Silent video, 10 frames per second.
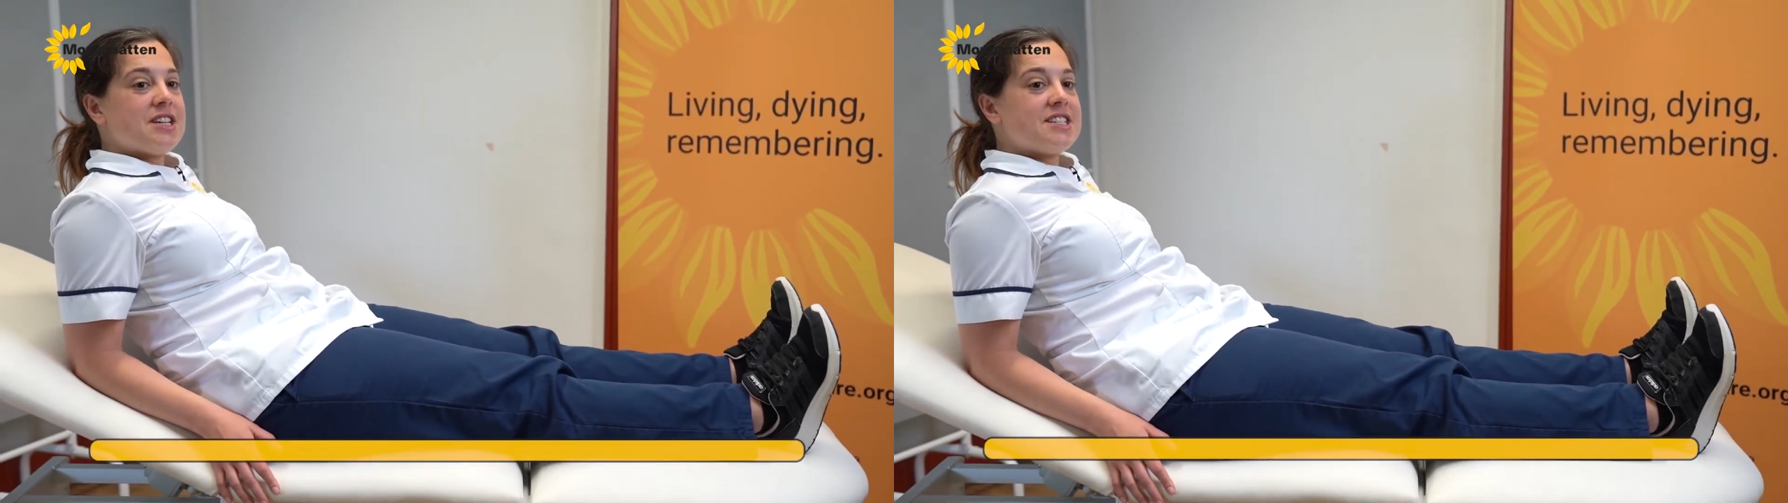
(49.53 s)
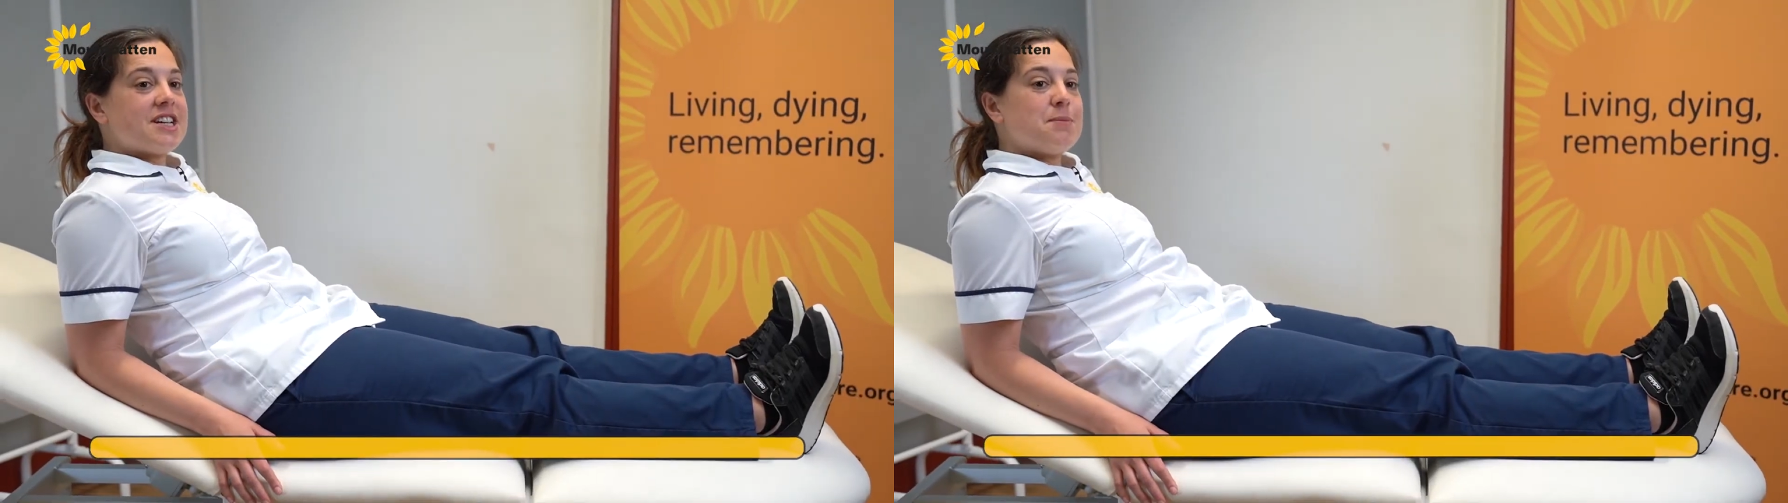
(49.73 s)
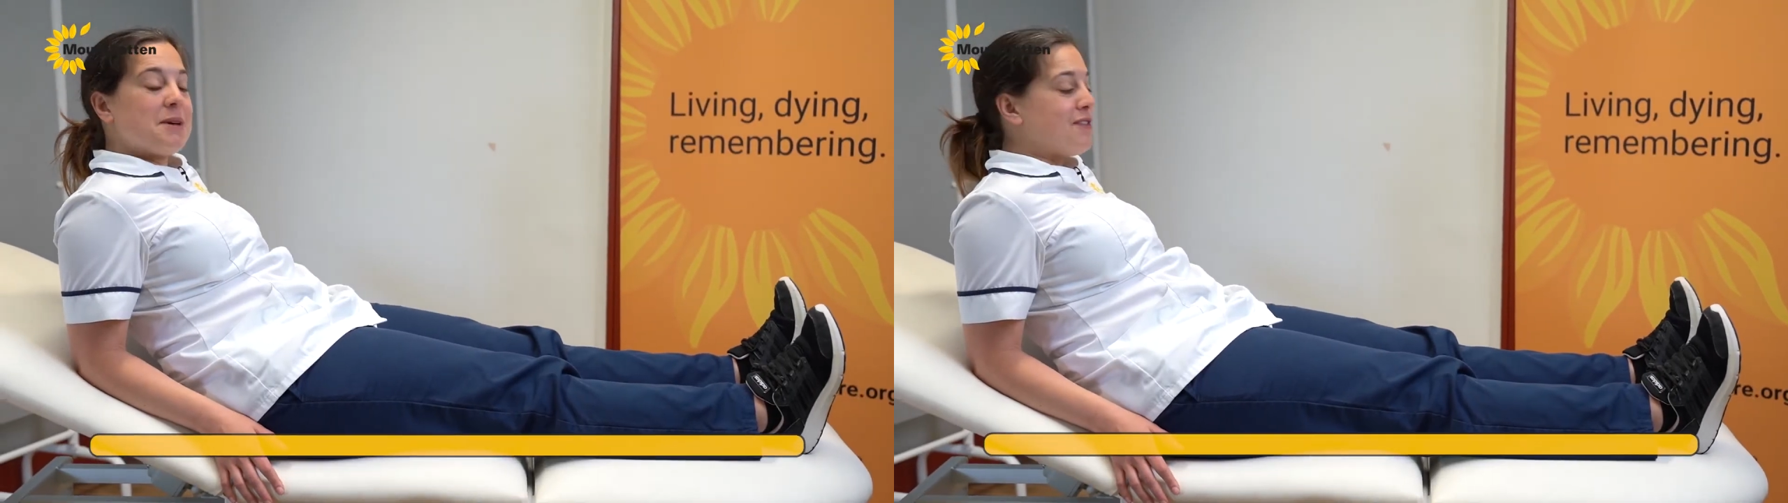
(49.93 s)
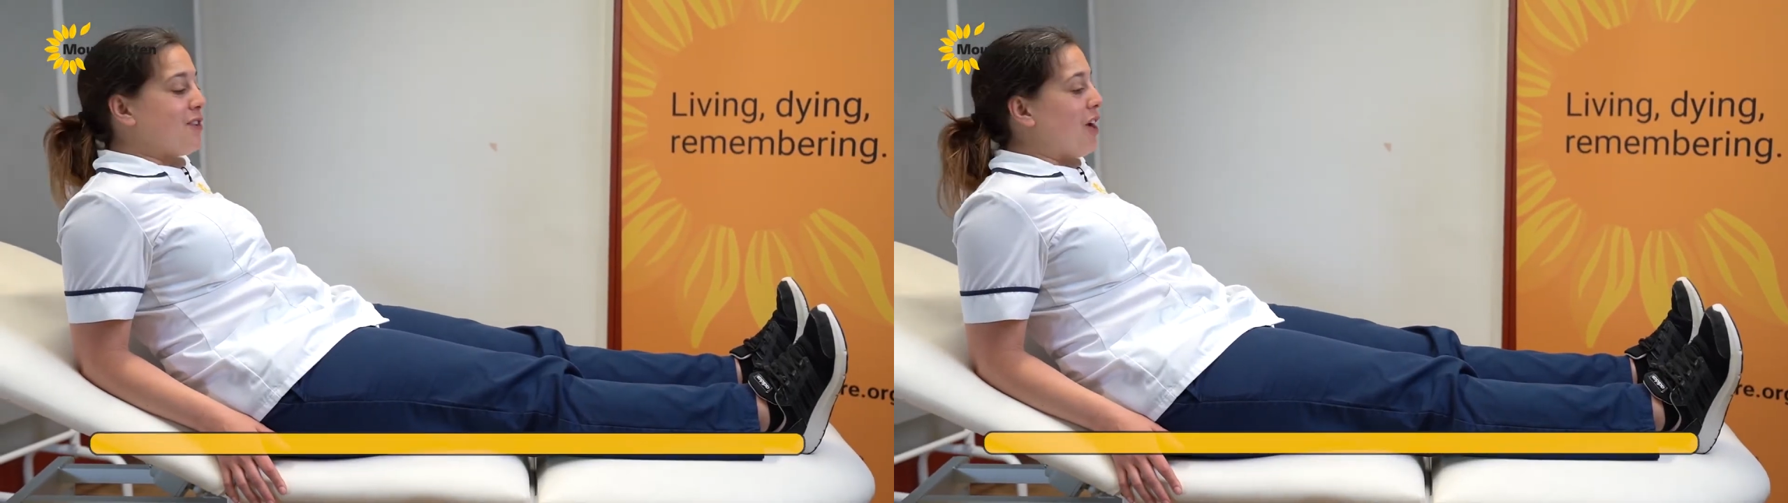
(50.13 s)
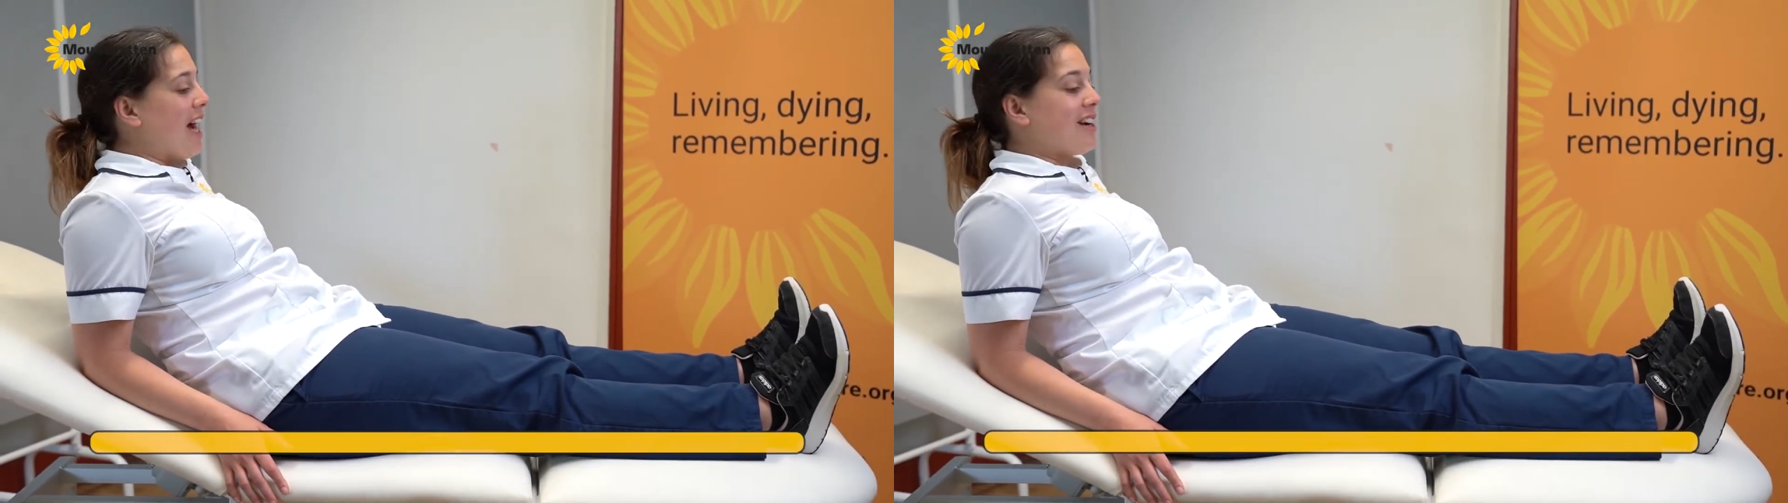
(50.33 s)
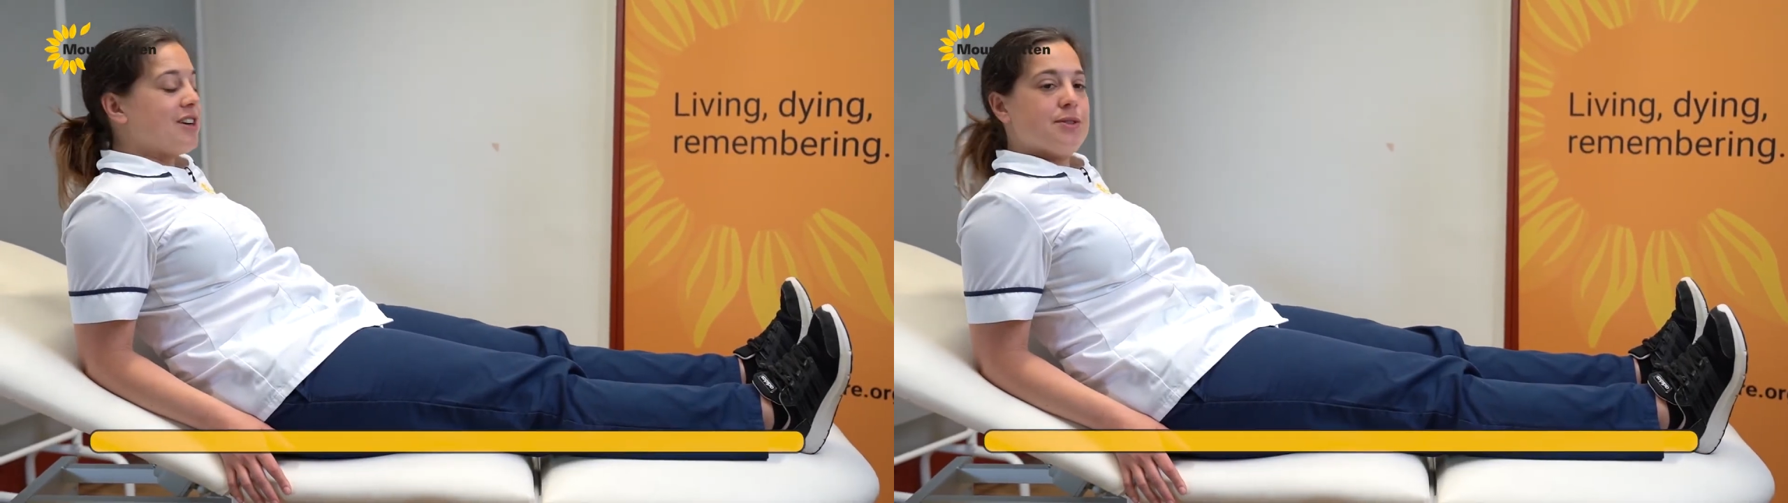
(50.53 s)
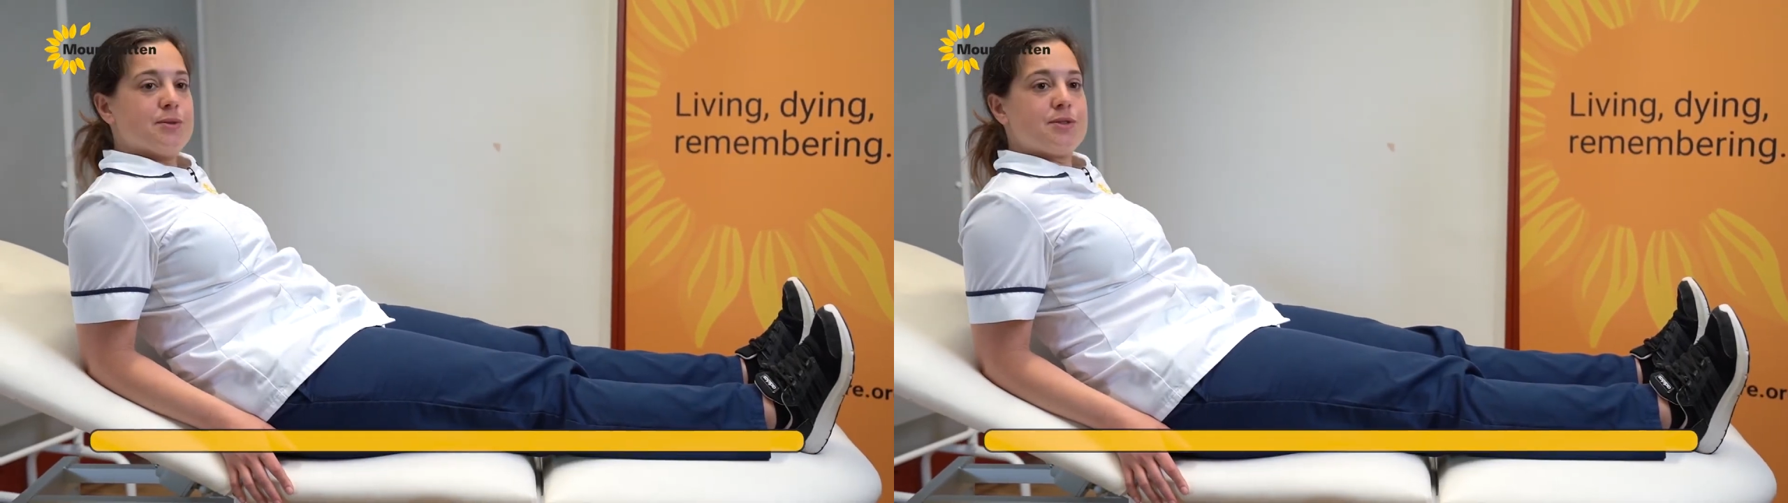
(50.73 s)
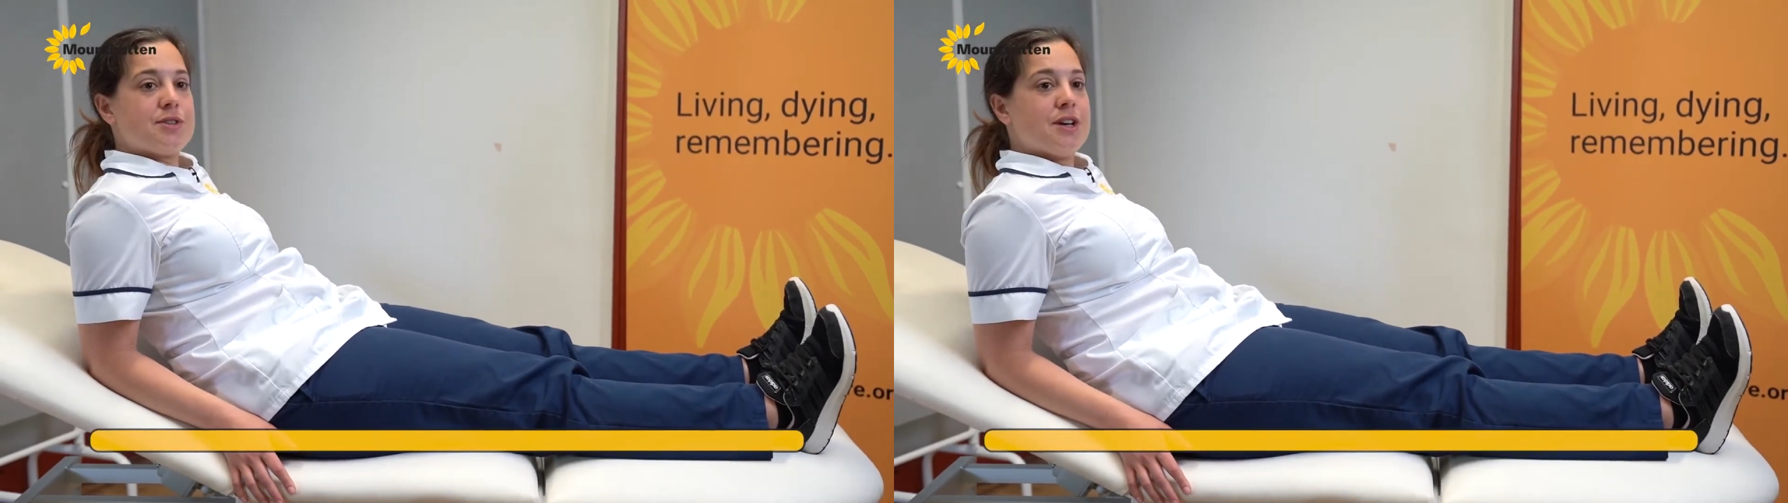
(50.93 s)
is going to be for your
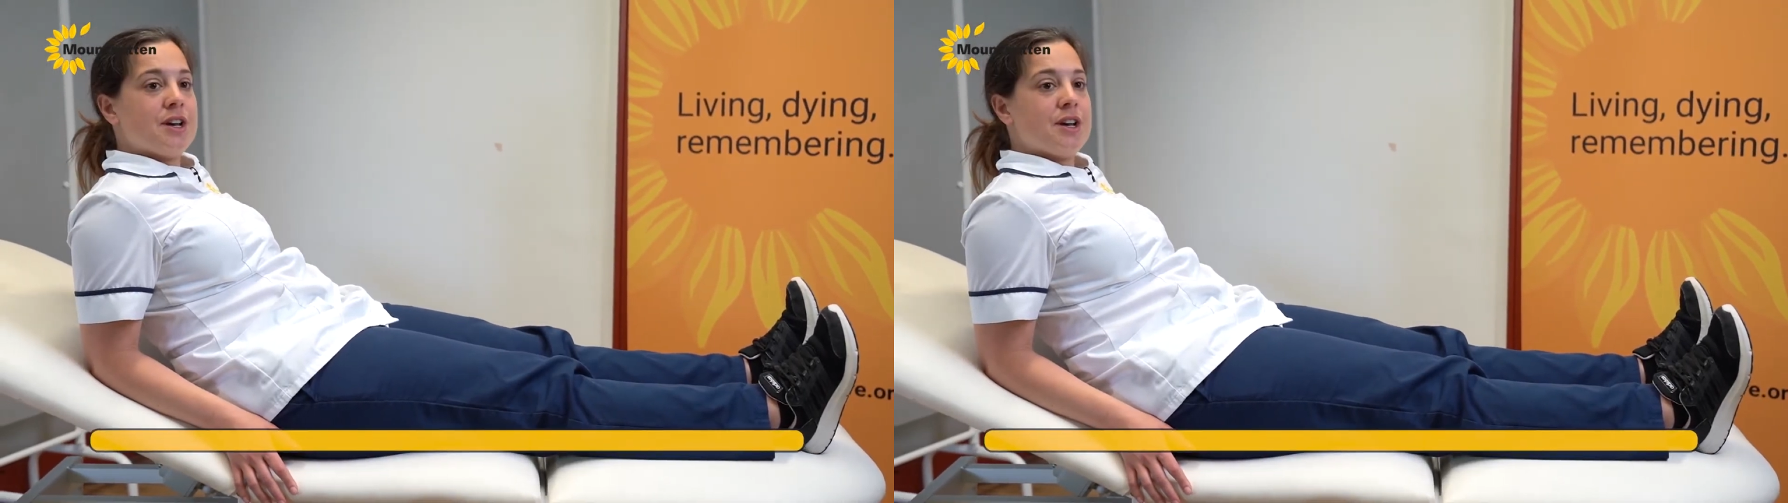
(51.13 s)
ankles,